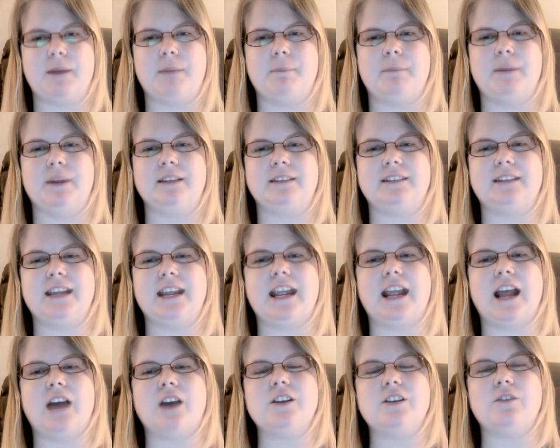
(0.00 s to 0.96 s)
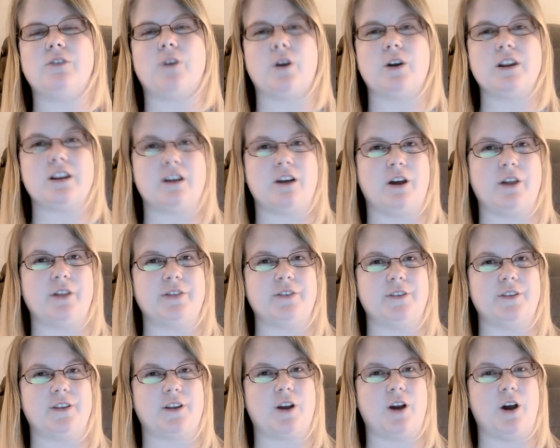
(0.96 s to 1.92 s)
But seeing how you've already gone
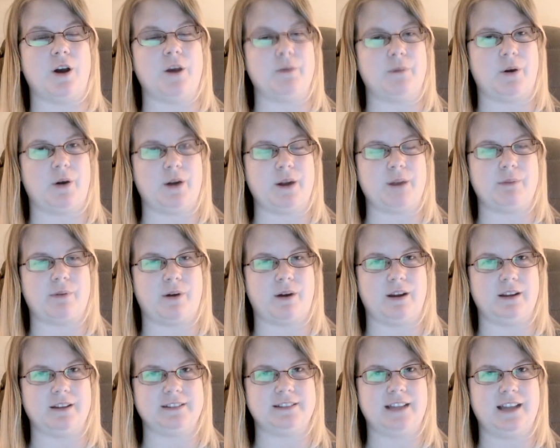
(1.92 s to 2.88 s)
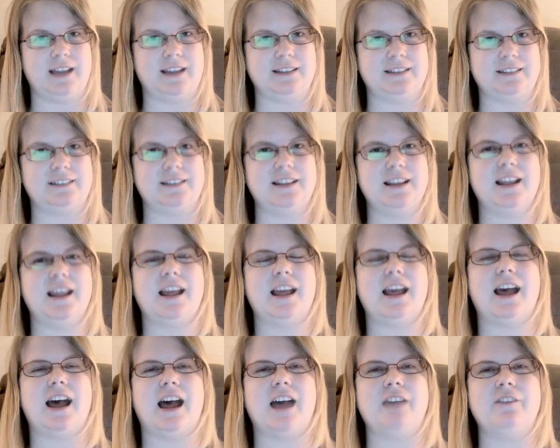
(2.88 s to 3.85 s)
through the KonMari process,
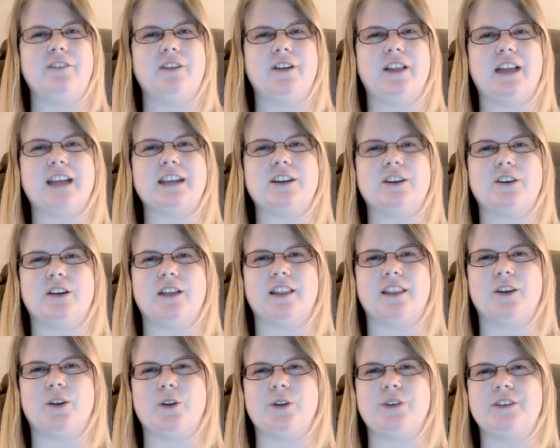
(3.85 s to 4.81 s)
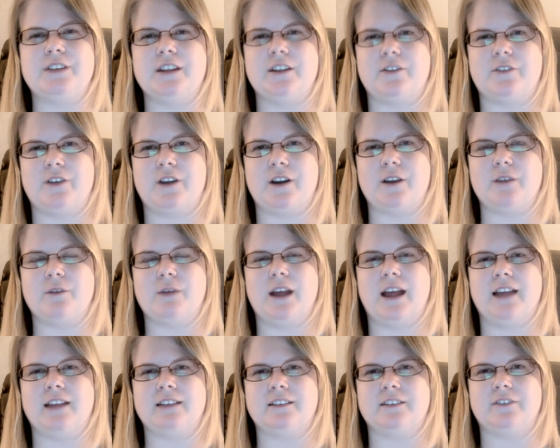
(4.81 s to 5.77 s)
I feel like you're a little different
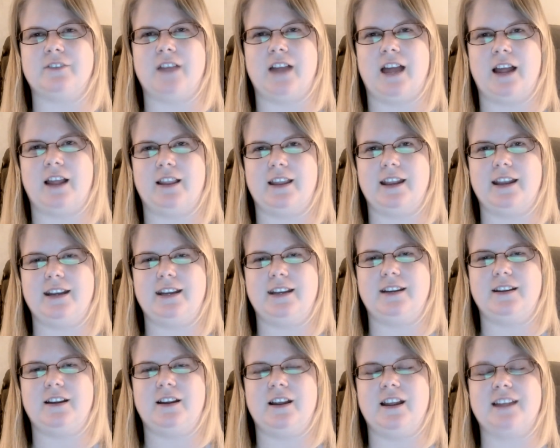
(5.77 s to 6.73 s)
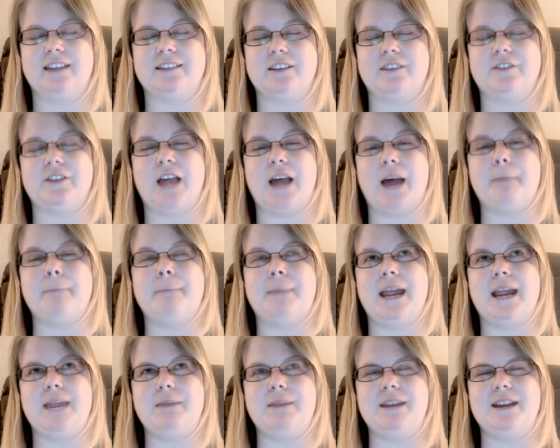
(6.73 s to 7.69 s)
as a FlyLady, as a
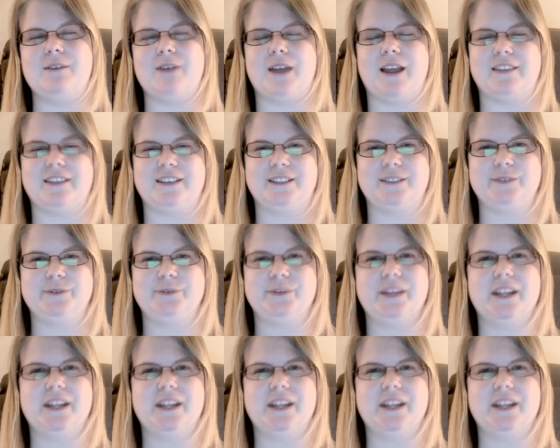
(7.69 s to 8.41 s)
FlyBaby rather.